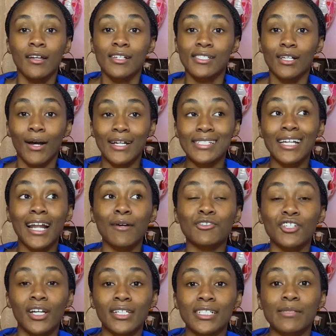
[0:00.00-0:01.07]
So I said I was
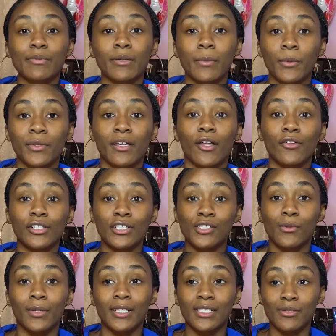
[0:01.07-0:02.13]
trying to experiment with color in
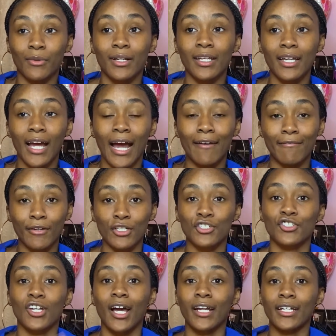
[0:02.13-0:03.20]
2020. I first
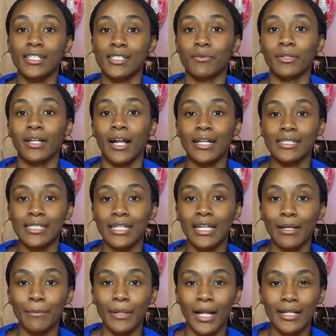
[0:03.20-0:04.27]
tried it in
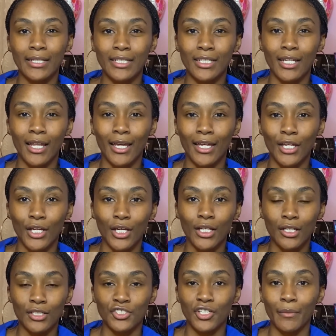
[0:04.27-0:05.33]
2019, but I didn't like
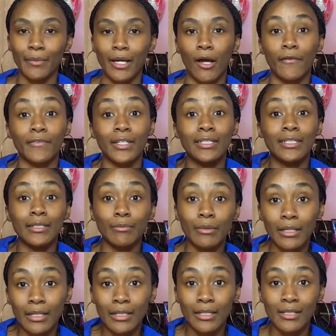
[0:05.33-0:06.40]
jump off the deep
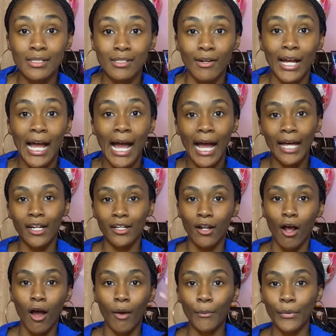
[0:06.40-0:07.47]
end. So I had an
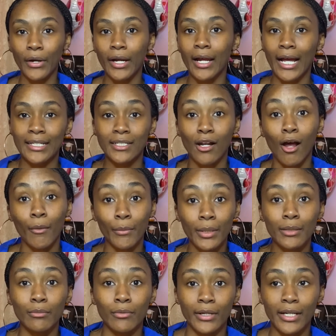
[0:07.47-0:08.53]
ombre. I did ombre
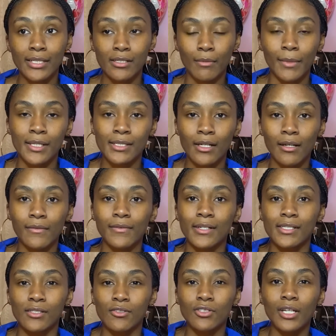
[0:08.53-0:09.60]
braids on myself
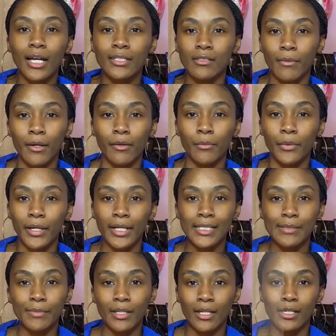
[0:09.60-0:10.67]
because usually I do my own braids
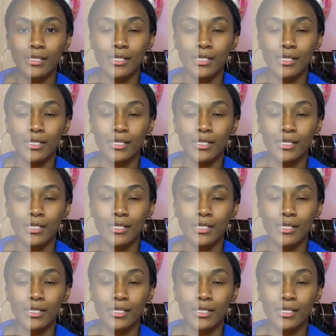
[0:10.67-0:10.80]
because